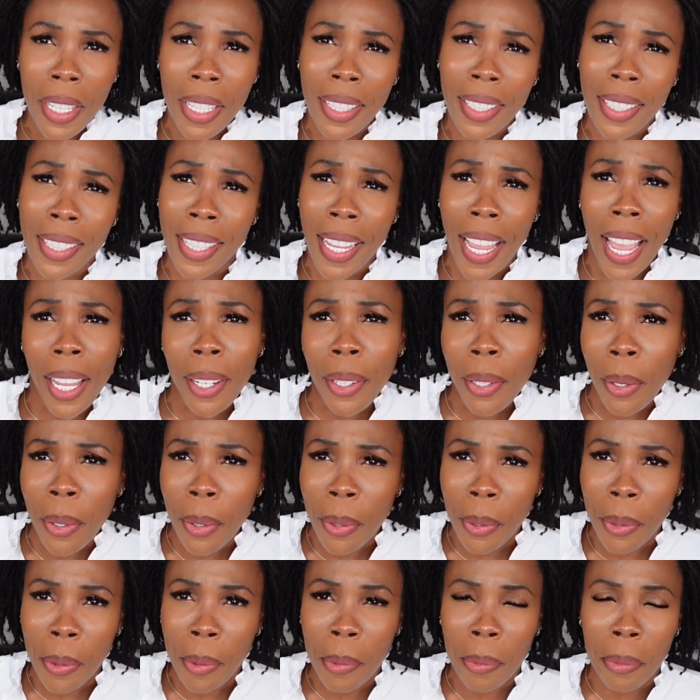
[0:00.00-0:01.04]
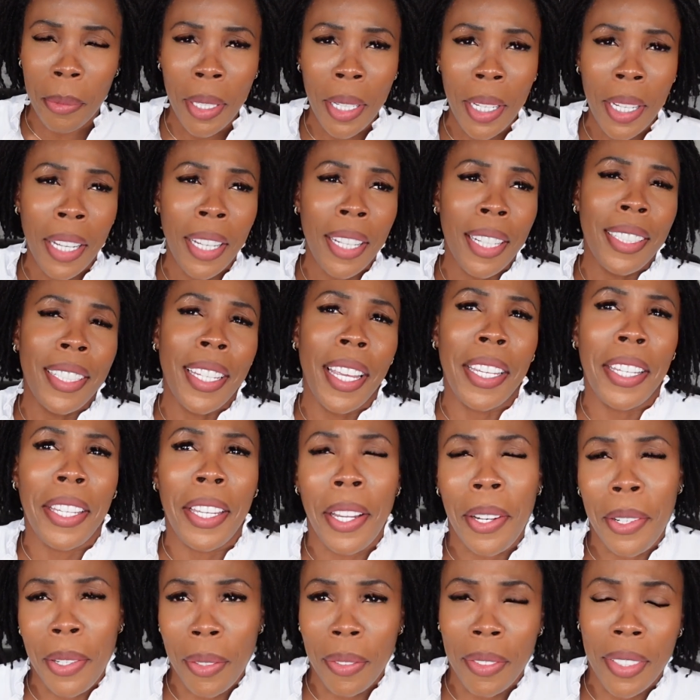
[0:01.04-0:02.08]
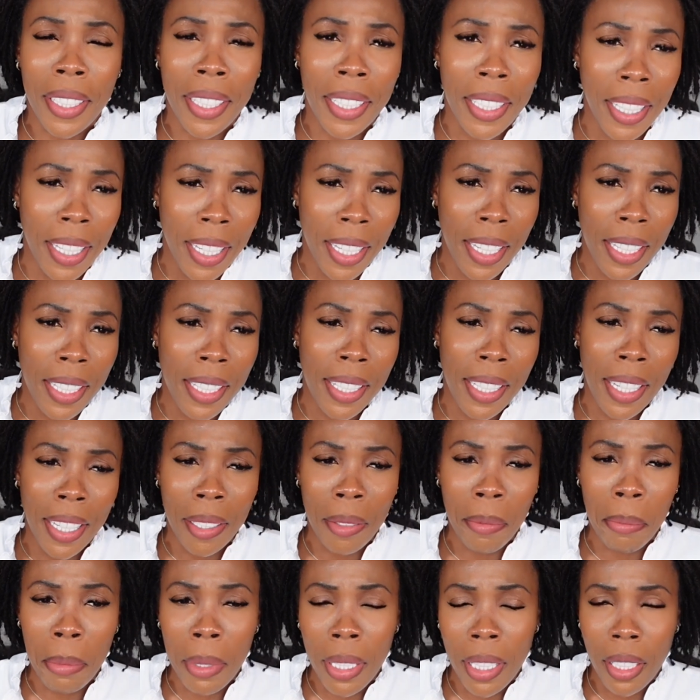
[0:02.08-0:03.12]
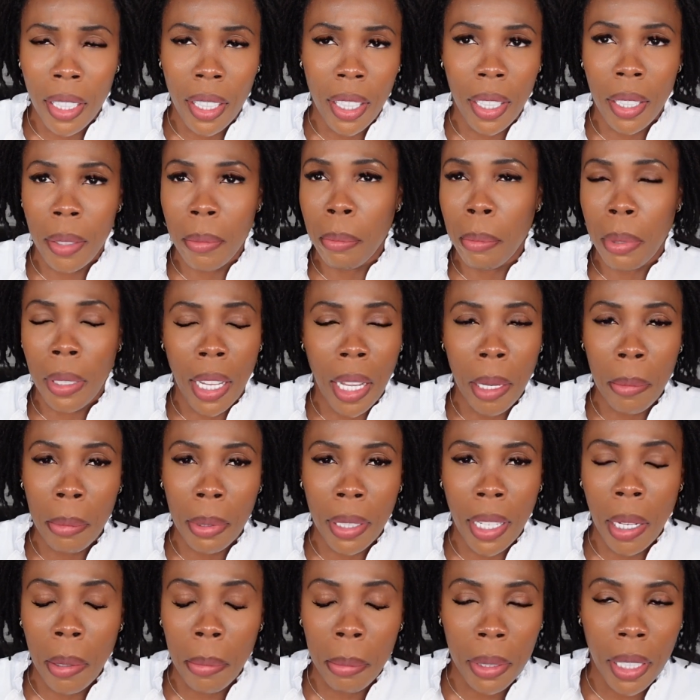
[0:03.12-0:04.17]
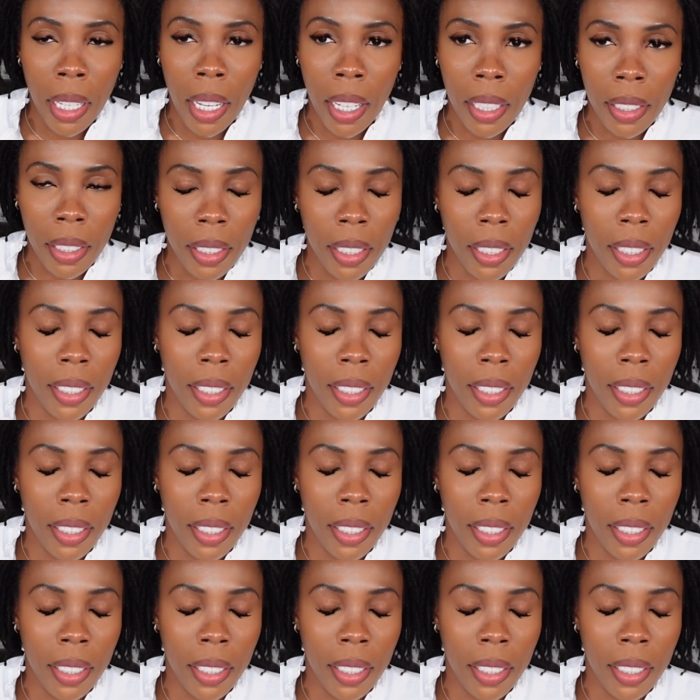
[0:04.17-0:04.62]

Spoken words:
stay at home, take care of the kids and me and blah, blah, blah.